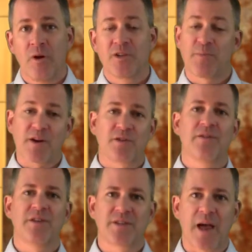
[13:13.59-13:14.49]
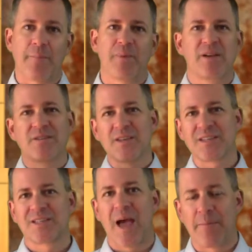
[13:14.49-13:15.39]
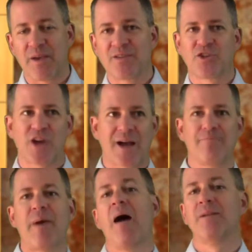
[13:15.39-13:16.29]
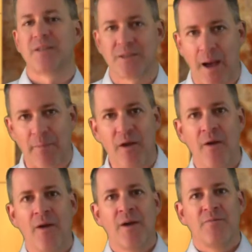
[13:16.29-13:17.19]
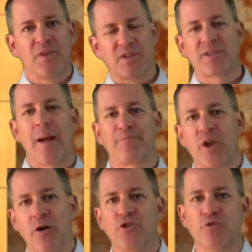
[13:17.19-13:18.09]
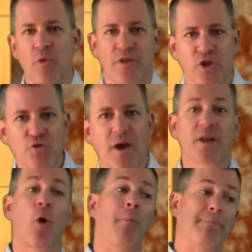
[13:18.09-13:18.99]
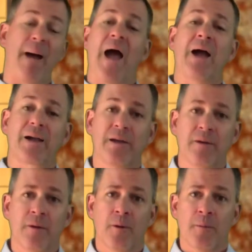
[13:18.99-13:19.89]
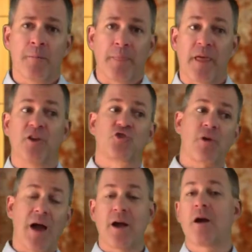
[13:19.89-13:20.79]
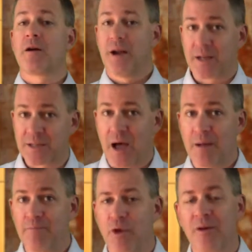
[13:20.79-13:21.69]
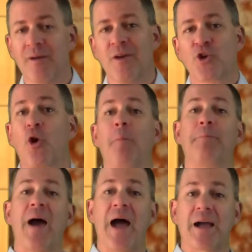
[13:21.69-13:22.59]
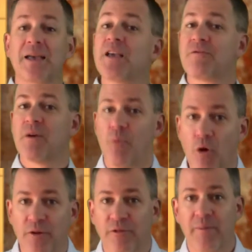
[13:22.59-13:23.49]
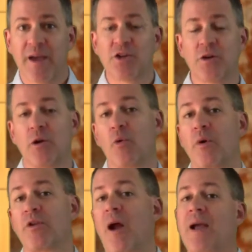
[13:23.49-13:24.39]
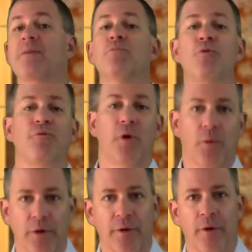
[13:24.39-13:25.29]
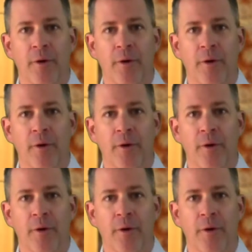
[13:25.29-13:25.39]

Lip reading: Especially this step, because this step is a check and balance step. This step tells you whether you got to go back and try harder next time, go back and give them more information, or whether I can move forward.